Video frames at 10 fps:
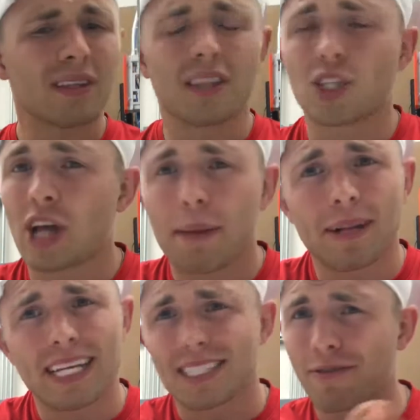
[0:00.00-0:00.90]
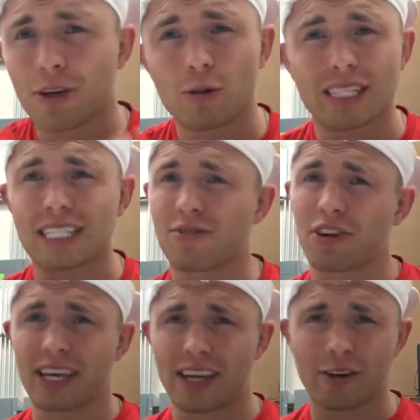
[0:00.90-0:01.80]
The Japanese have used this for
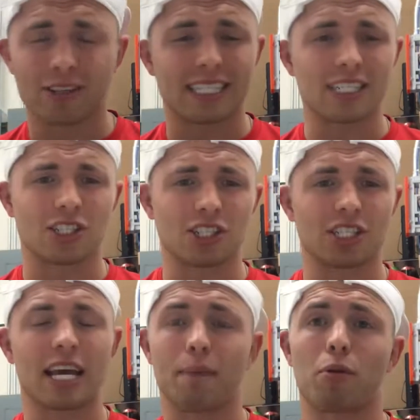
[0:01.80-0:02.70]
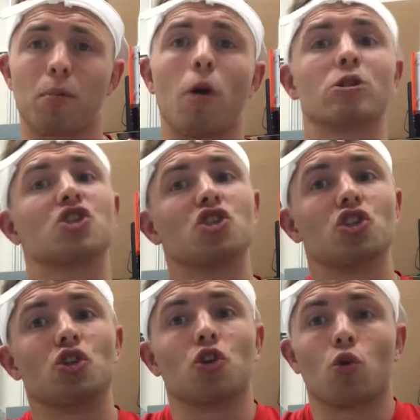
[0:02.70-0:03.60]
years. It promotes
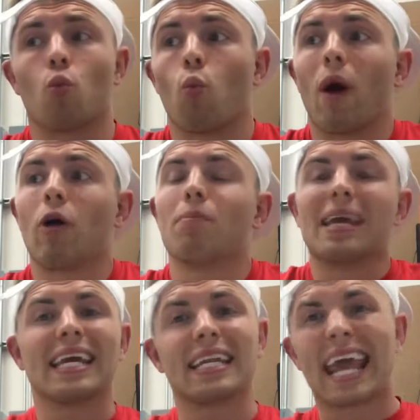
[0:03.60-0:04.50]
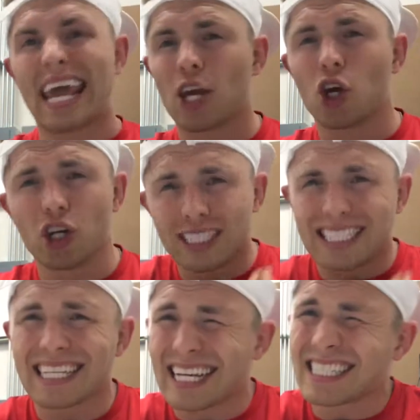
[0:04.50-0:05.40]
well-being, a good
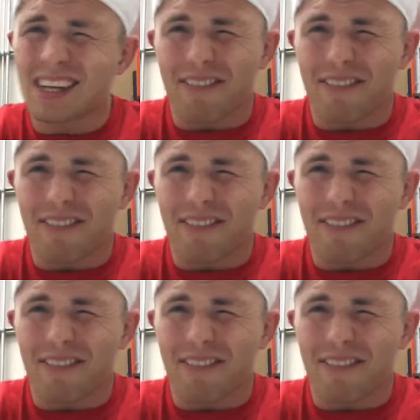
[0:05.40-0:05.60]
sense